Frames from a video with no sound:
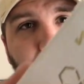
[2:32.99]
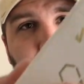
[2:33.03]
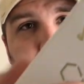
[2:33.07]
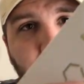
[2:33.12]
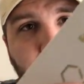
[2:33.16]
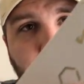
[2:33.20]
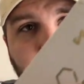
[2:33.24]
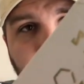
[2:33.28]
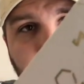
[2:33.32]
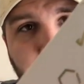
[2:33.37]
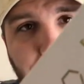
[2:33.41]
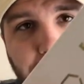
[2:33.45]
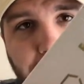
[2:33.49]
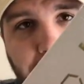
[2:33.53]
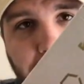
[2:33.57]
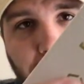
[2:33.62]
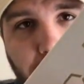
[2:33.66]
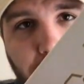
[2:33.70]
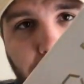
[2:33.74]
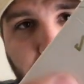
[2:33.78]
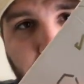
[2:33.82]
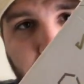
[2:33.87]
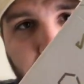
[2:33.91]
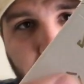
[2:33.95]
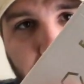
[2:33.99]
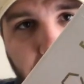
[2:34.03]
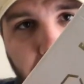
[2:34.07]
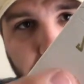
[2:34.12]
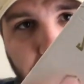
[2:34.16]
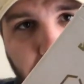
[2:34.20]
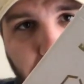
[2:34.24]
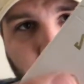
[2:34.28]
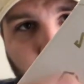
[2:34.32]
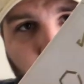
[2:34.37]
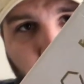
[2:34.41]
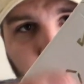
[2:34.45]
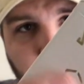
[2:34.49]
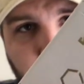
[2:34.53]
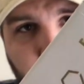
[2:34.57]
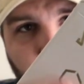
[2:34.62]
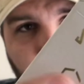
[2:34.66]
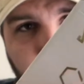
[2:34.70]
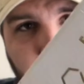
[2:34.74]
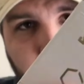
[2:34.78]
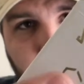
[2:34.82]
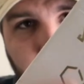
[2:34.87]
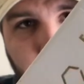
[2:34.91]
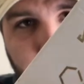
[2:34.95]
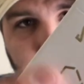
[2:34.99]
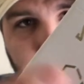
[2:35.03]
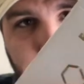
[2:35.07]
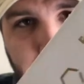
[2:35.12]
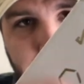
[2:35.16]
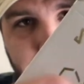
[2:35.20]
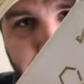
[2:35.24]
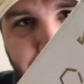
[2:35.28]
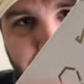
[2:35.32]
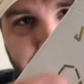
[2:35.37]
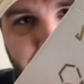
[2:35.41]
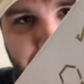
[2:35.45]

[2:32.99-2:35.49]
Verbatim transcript: You can feel the, the gold foil on it.